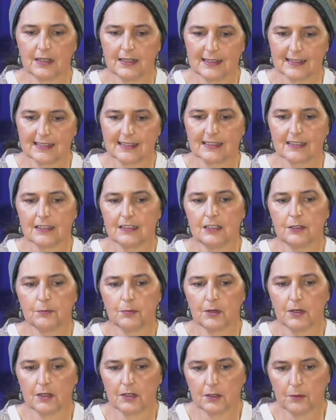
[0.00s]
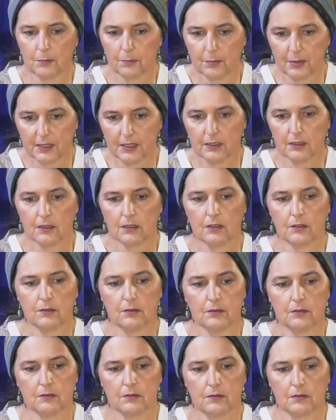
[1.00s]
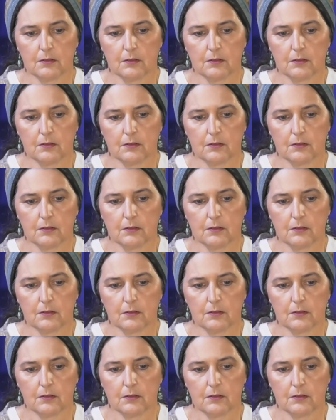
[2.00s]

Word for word: asleep on a pillow.